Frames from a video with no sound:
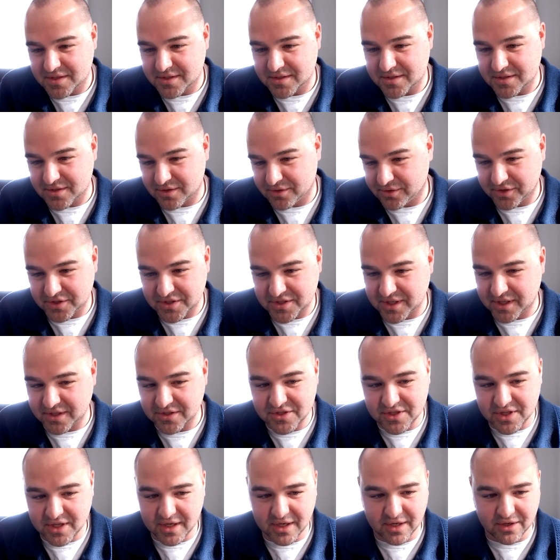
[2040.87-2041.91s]
it's an early stage
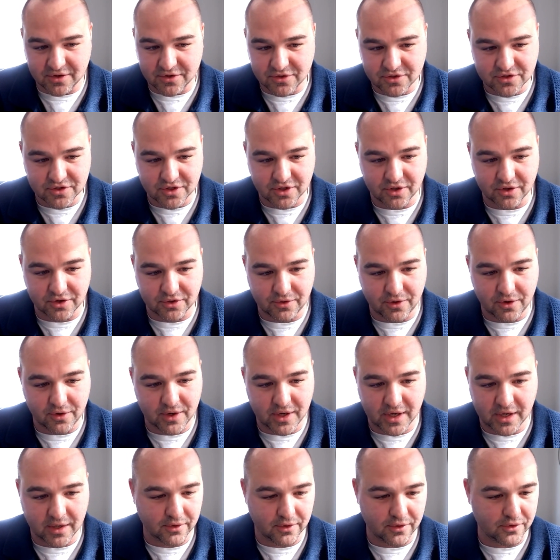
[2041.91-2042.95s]
thing and you're just going to throw
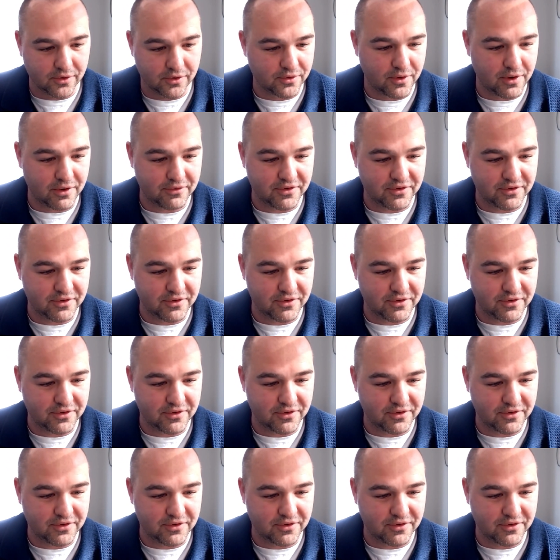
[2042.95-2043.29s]
it. You're going to throw